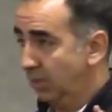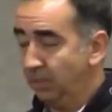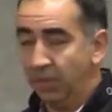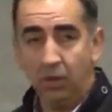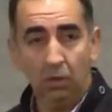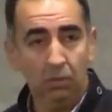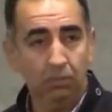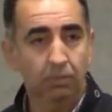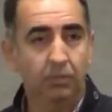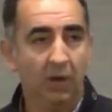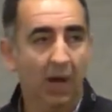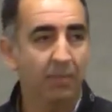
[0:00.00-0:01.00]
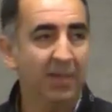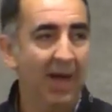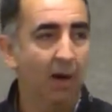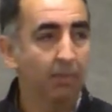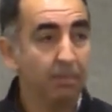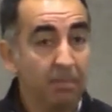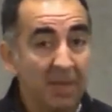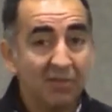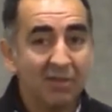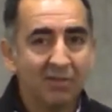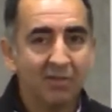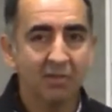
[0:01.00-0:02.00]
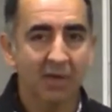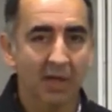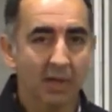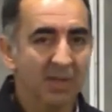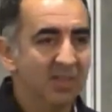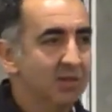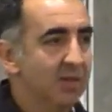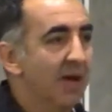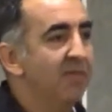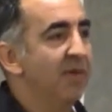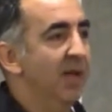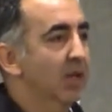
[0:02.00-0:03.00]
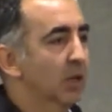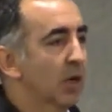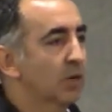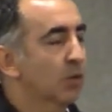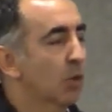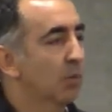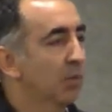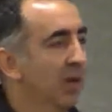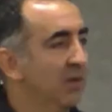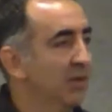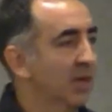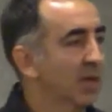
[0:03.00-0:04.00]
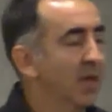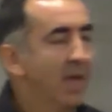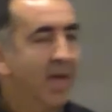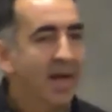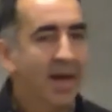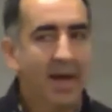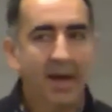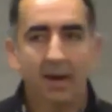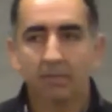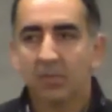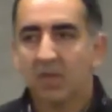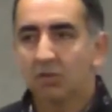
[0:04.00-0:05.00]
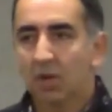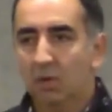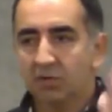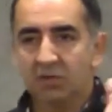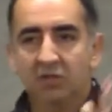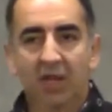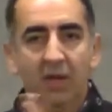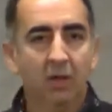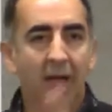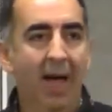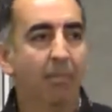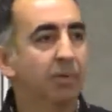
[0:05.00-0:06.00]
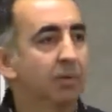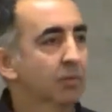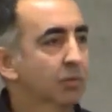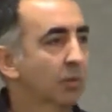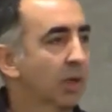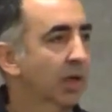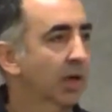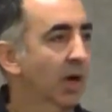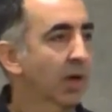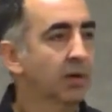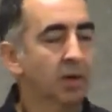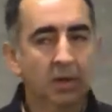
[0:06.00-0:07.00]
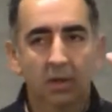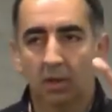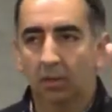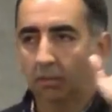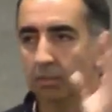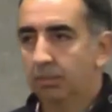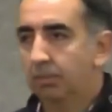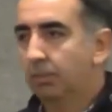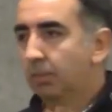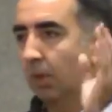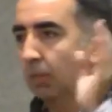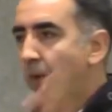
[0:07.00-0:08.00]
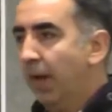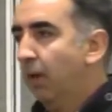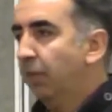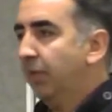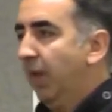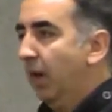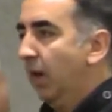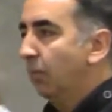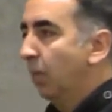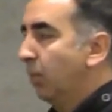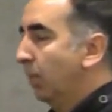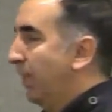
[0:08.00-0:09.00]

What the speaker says: typical top-down business development stuff in a large corporation. So I was a single app. I was working on mobile healthcare, mobile